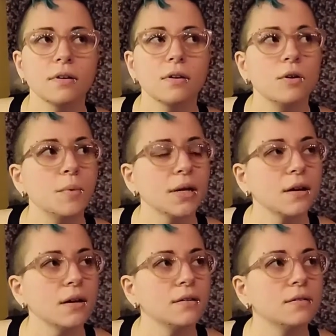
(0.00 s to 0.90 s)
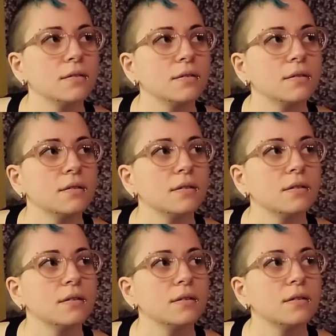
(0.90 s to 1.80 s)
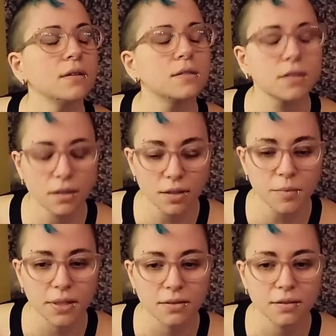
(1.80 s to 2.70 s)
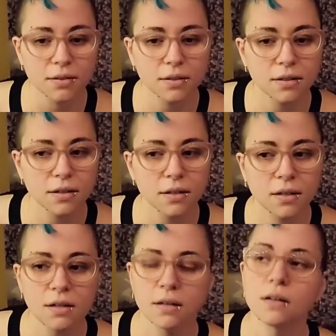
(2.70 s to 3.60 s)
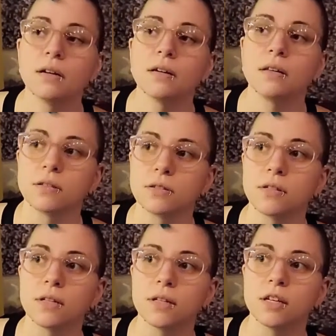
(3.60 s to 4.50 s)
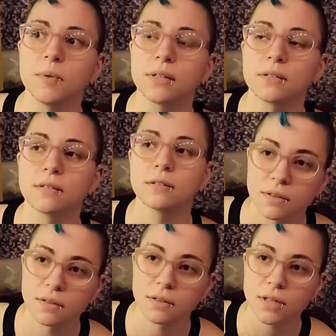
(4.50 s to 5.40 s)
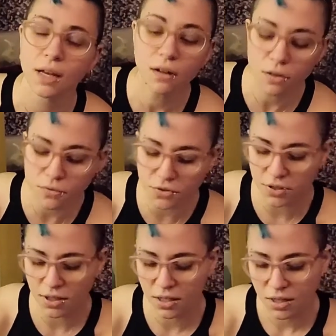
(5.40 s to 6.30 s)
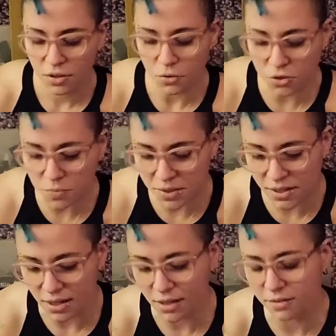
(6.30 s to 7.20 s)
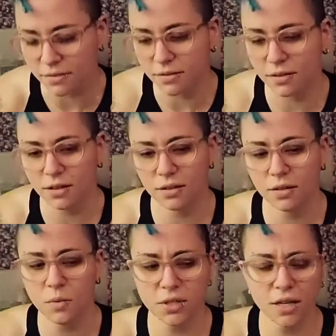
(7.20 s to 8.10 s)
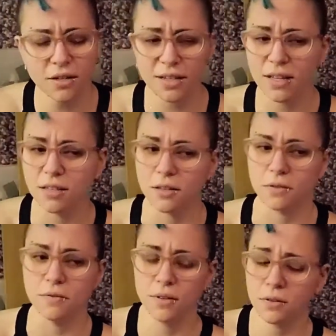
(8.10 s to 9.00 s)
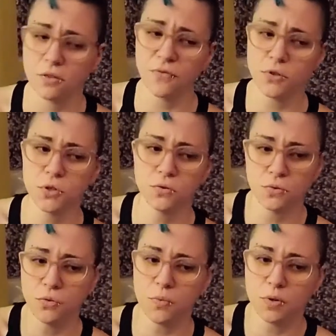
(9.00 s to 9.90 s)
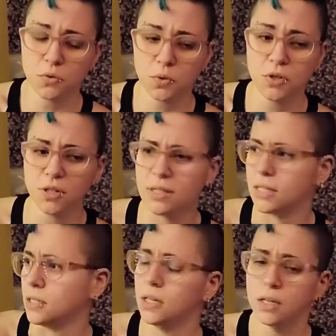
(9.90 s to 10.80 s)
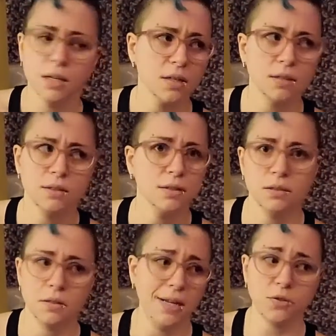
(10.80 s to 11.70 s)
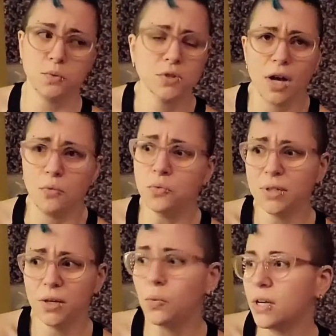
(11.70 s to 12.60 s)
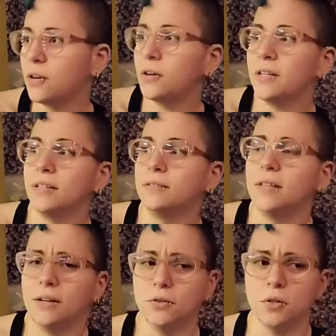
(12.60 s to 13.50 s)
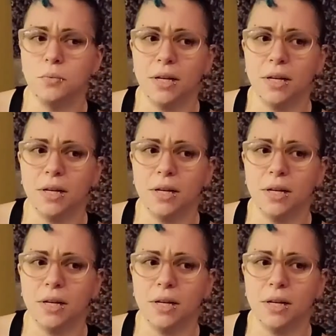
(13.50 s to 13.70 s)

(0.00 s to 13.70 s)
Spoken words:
oh my god, it's killing me. This is gonna kill me. It's like elves or something, and immortality, and then the first 3 books were good, and then the next ones got really weird, and there was a